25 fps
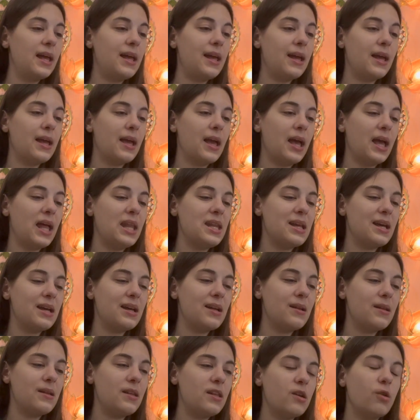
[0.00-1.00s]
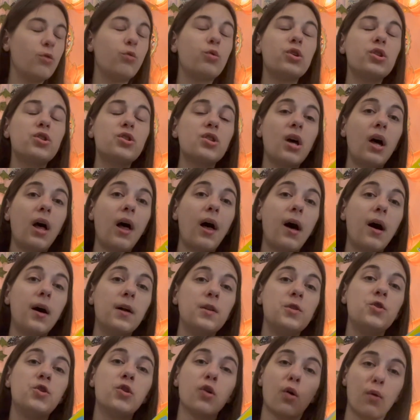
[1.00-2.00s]
and it was
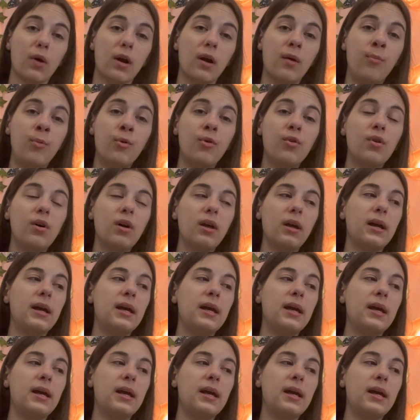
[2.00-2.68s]
adorable,